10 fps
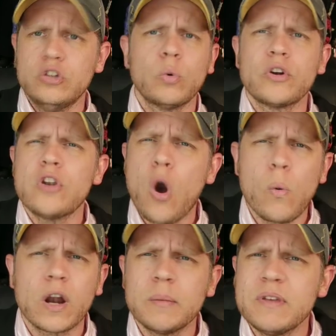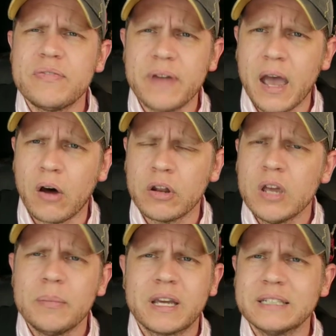You were nowhere to be found
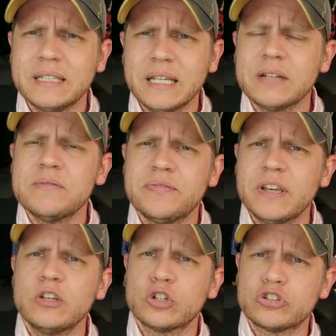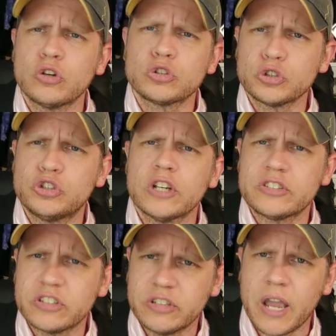because he didn't fit your social
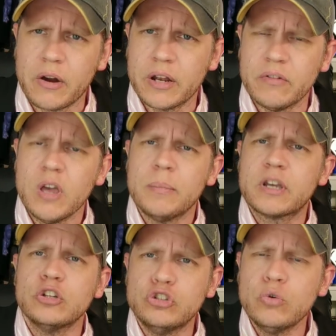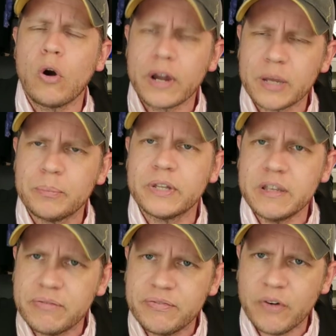justice narrative, because you are a
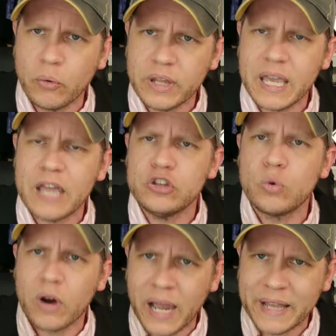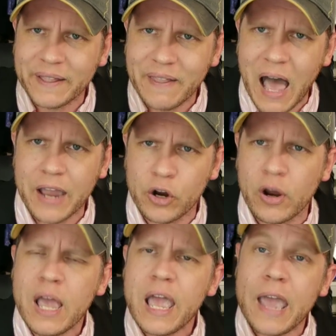complete phony and you are a
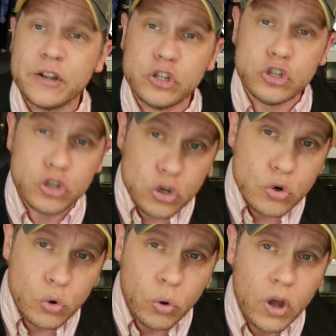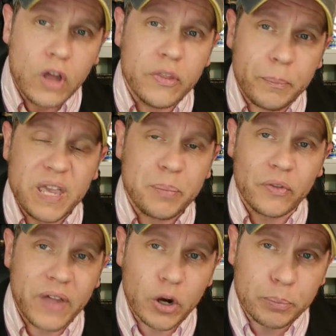liar. And you, the
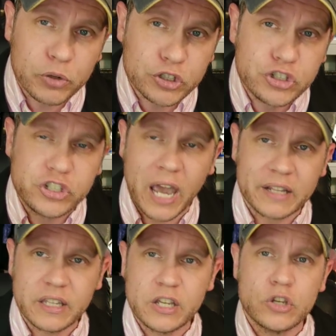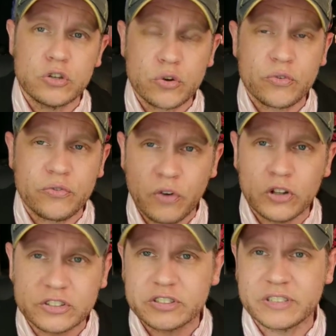people that are projecting your
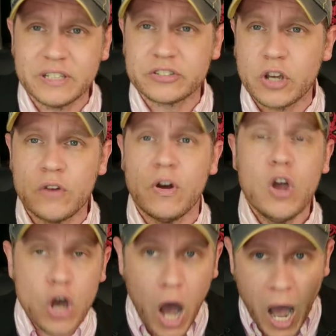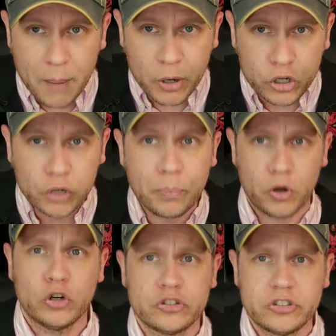false sense of, I'm a good
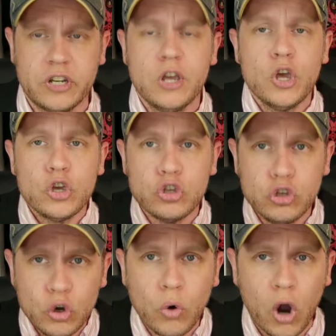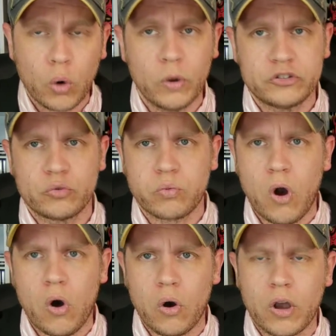person, you are what's
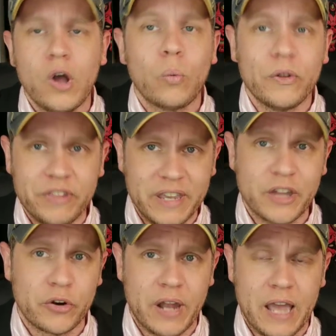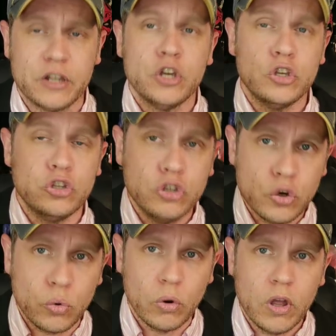wrong with the internet.
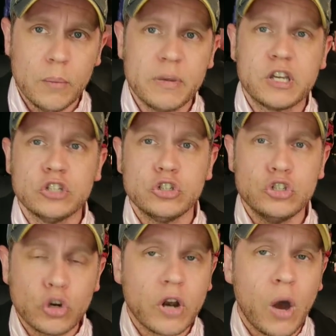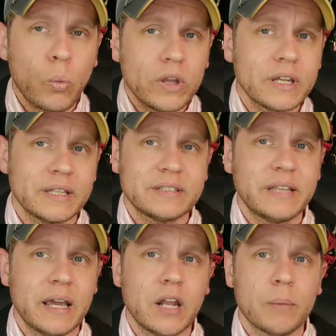You. Because you're not willing to
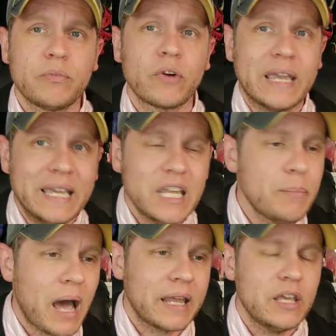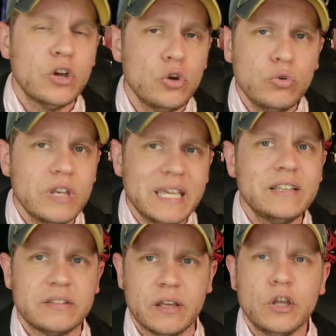stand up for anybody who
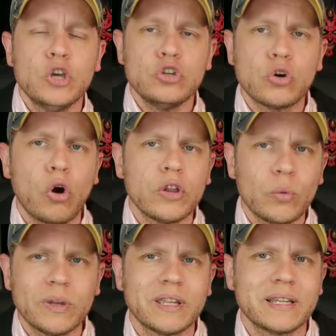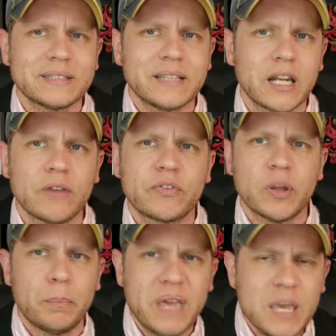needs it. You're only willing to stand up
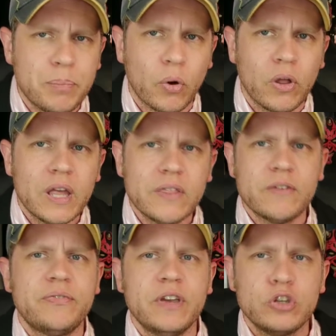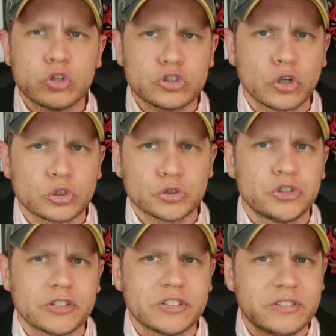for the people that fit your social
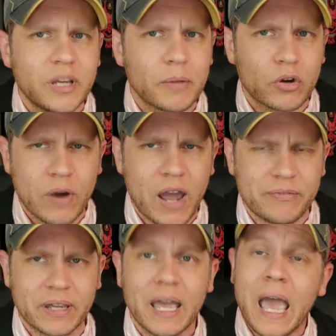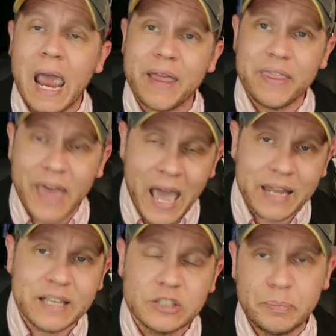justice demographic. And
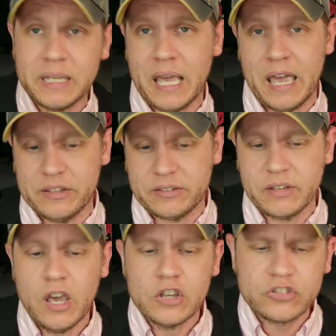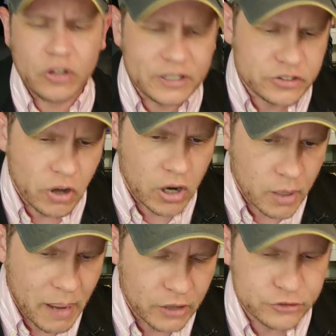that is B S. So let's talk
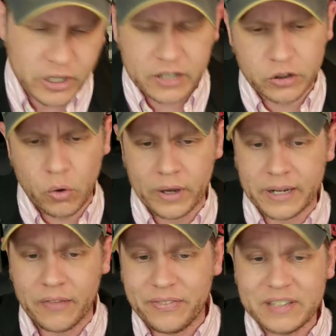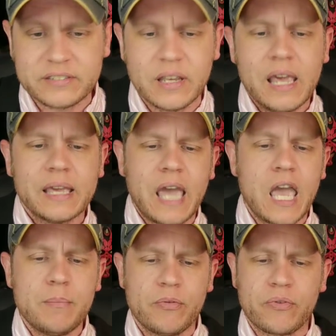about Jake Lloyd. Now, this
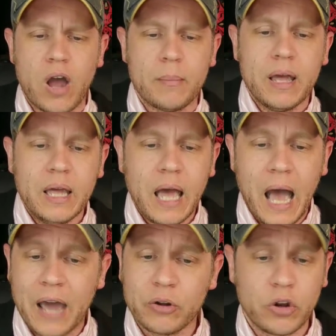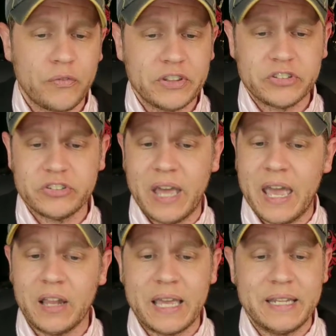came from, I don't know if this is
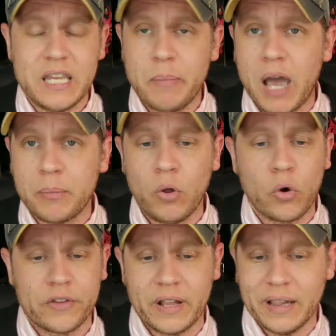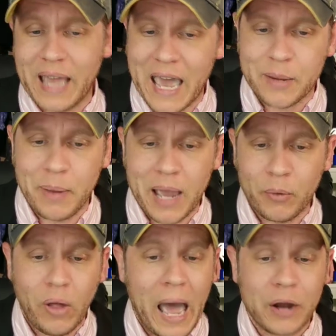the L A D Bible or the L A D Bible.